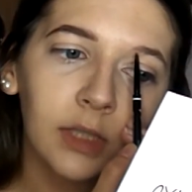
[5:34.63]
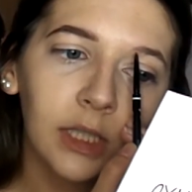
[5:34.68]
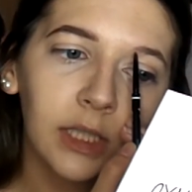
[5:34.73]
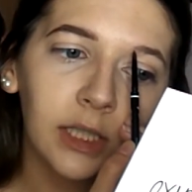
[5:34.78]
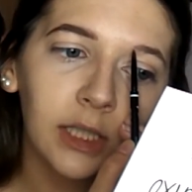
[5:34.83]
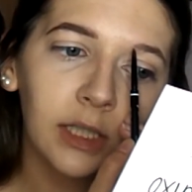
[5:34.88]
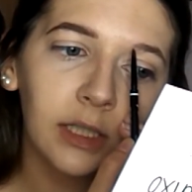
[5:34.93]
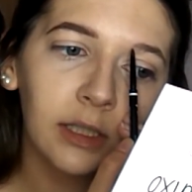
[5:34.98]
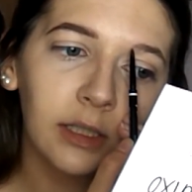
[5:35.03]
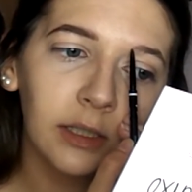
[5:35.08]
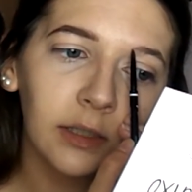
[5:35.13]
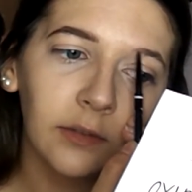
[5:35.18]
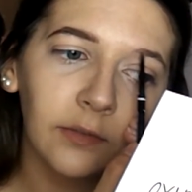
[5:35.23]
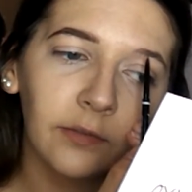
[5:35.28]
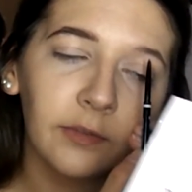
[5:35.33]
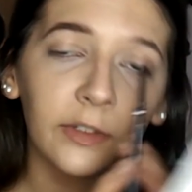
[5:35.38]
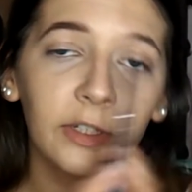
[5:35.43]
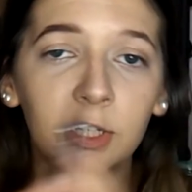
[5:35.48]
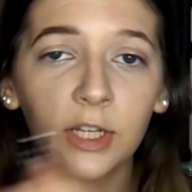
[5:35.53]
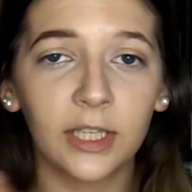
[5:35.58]
and to
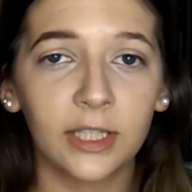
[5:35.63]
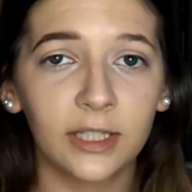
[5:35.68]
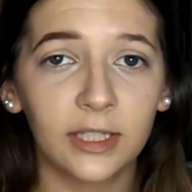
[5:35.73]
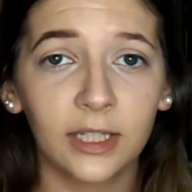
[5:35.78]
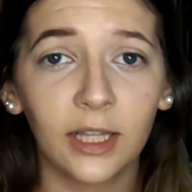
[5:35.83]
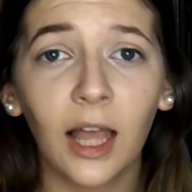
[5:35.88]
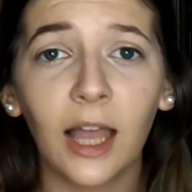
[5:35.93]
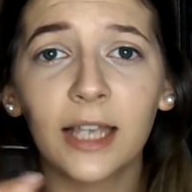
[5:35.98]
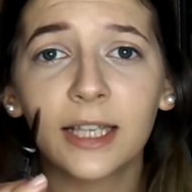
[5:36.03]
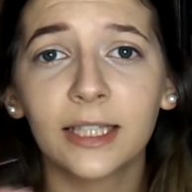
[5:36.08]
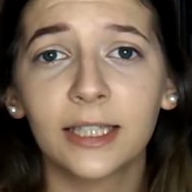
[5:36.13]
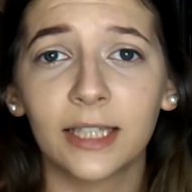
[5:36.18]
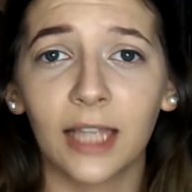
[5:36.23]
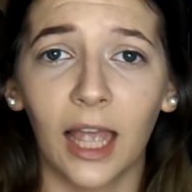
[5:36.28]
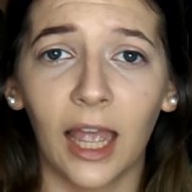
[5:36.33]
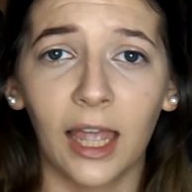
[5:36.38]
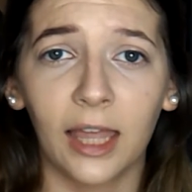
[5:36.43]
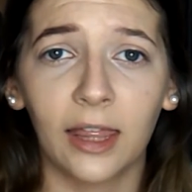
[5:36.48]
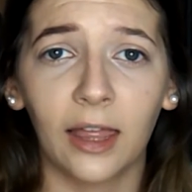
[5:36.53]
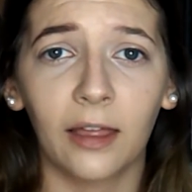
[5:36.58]
just to like
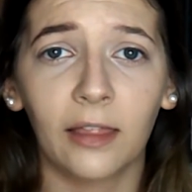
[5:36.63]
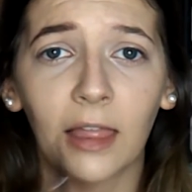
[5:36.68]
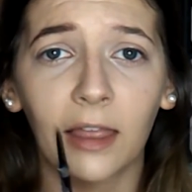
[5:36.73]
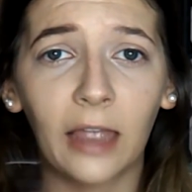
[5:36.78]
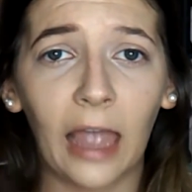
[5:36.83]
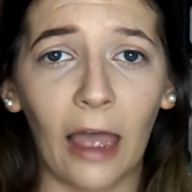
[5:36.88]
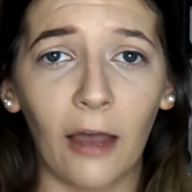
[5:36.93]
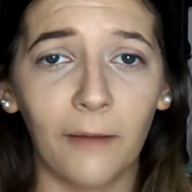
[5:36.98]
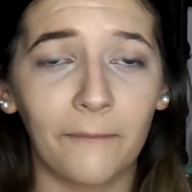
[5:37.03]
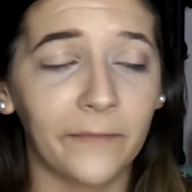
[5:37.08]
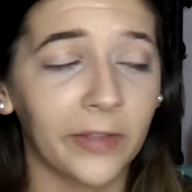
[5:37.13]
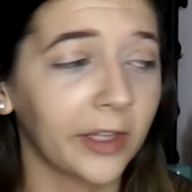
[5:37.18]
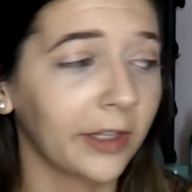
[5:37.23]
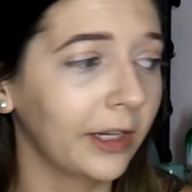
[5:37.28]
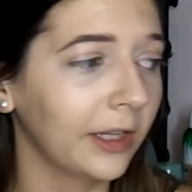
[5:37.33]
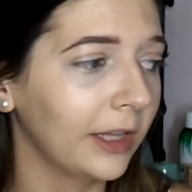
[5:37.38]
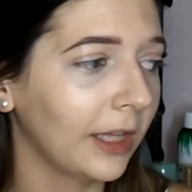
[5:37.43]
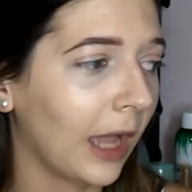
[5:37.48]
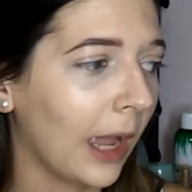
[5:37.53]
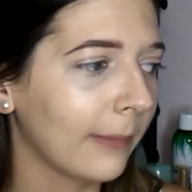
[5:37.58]
say that like how I'm
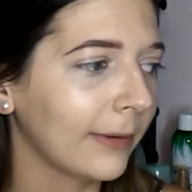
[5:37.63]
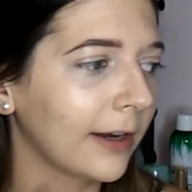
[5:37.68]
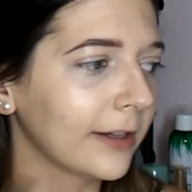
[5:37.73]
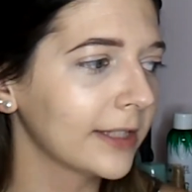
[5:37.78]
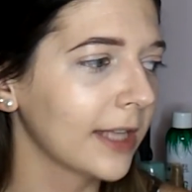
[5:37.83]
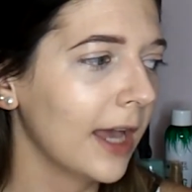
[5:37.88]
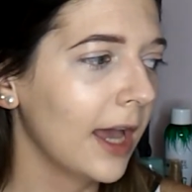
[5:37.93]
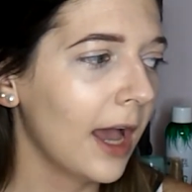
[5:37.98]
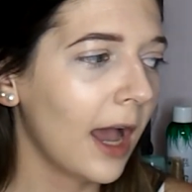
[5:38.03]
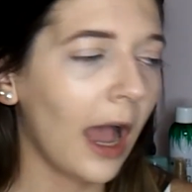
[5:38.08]
feeling in the eyebrows,